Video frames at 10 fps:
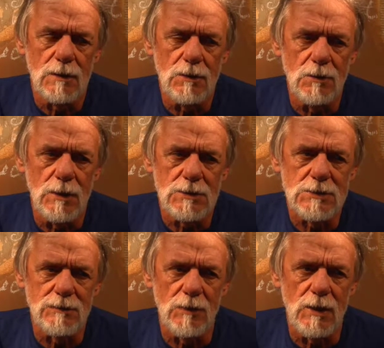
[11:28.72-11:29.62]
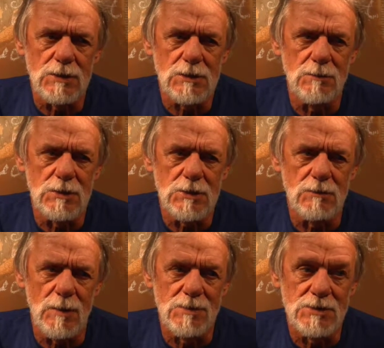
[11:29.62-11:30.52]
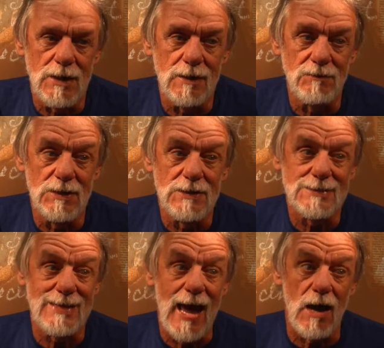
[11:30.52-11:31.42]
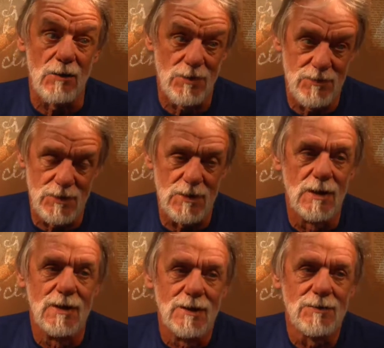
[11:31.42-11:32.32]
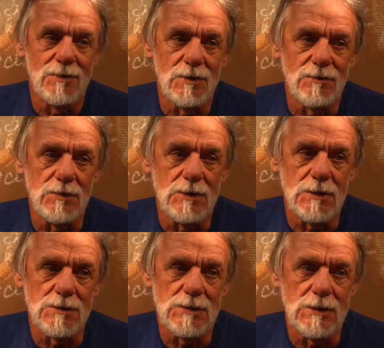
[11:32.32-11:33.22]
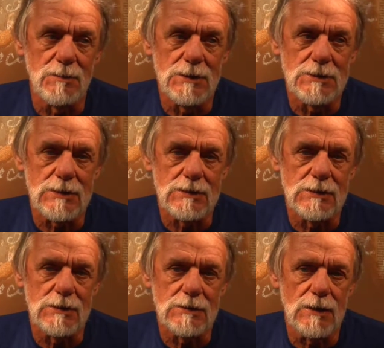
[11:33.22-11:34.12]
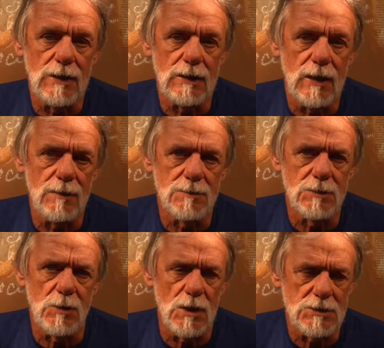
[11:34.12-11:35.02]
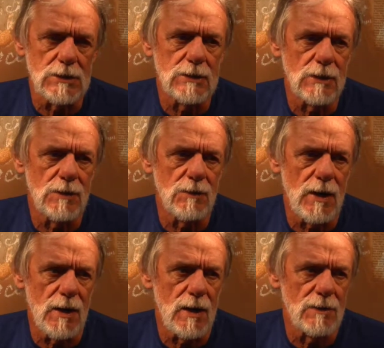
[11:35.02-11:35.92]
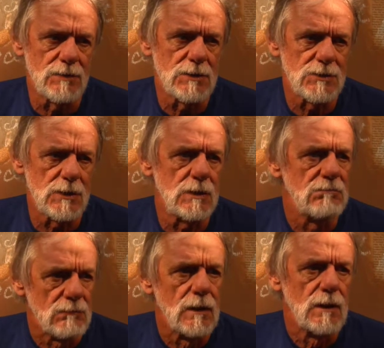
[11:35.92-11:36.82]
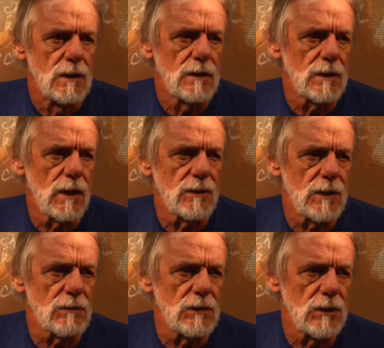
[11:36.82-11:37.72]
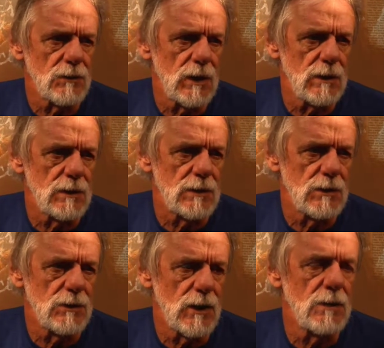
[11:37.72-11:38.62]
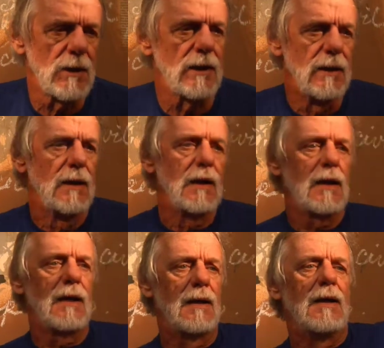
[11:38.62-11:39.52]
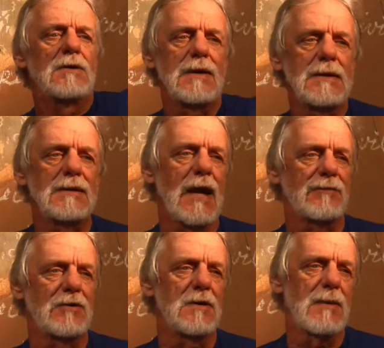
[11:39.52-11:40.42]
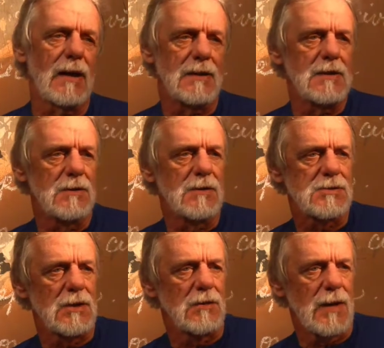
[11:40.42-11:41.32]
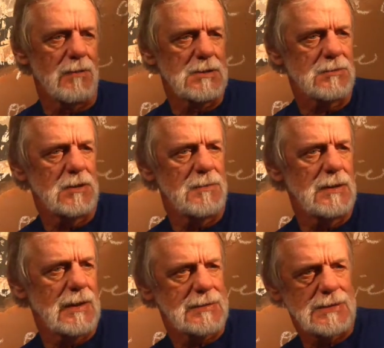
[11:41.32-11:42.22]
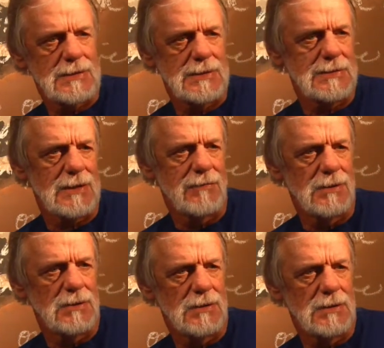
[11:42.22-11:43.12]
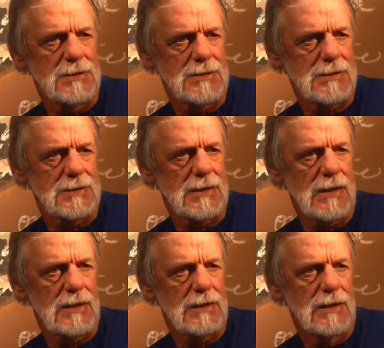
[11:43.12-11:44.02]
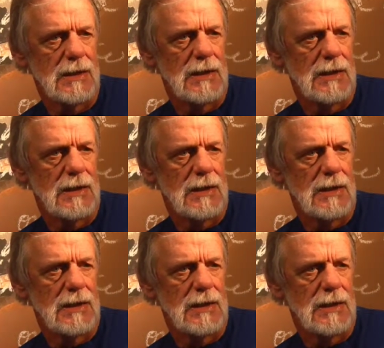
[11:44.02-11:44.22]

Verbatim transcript: U.S. Civil Rights Commission representative in the South for for a few years in the mid 60s and then came to Washington and ran an office and and I think relocated to New York. Anyway, uh, so I did that for about a year or so. That was would have been like 67, early 68.